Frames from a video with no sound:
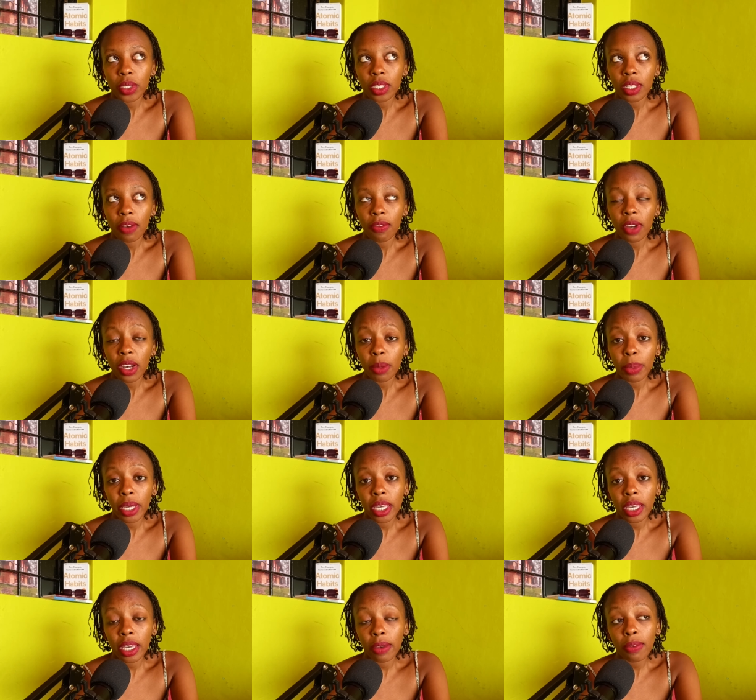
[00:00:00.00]
which is a very big
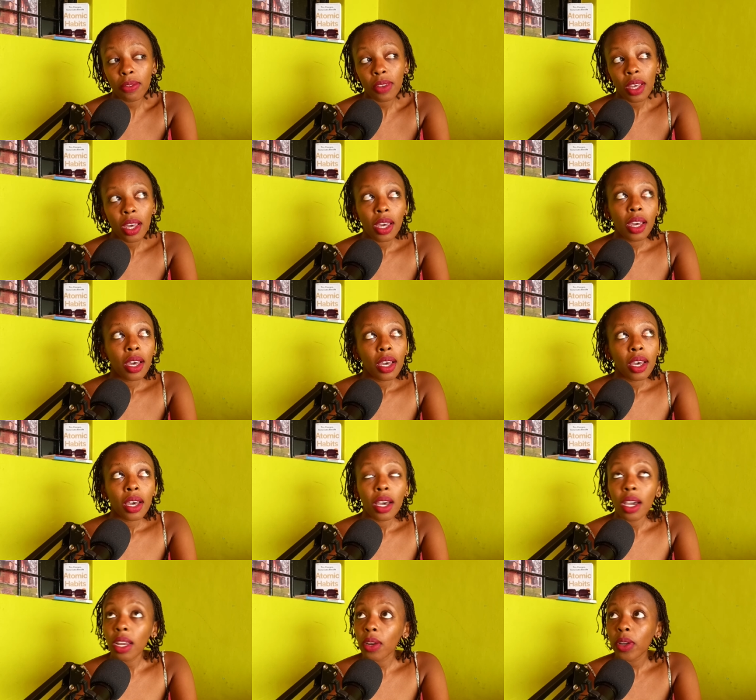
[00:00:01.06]
if,
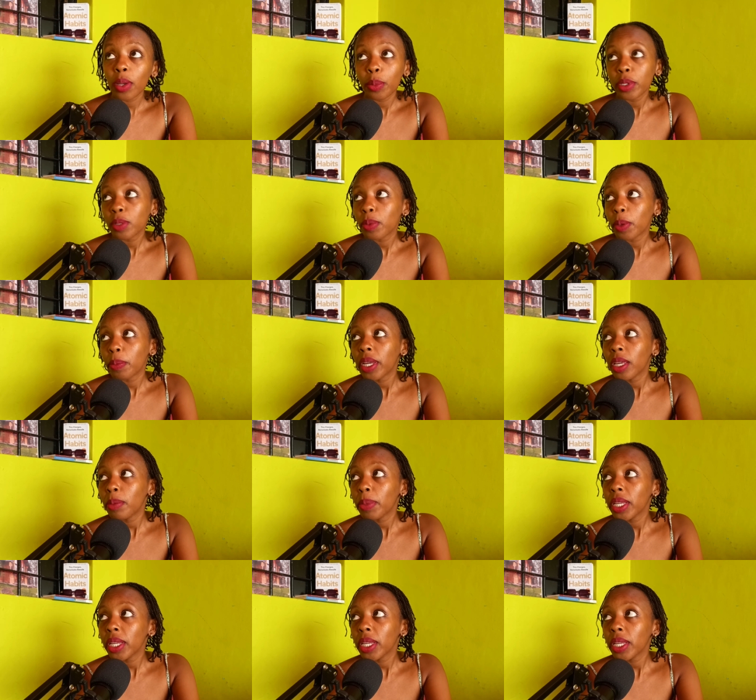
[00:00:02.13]
I don't want to miss my money,